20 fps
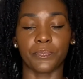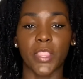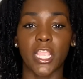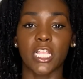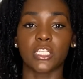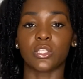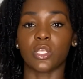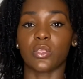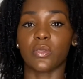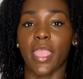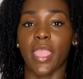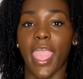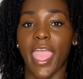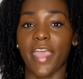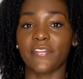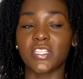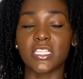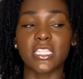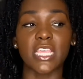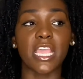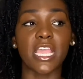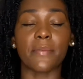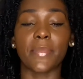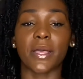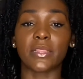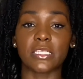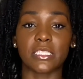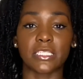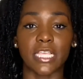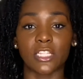So you have to think
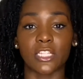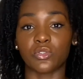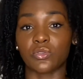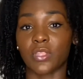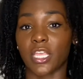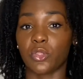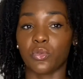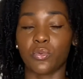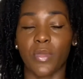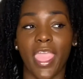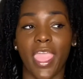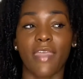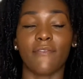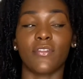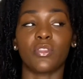about the schedule that you have,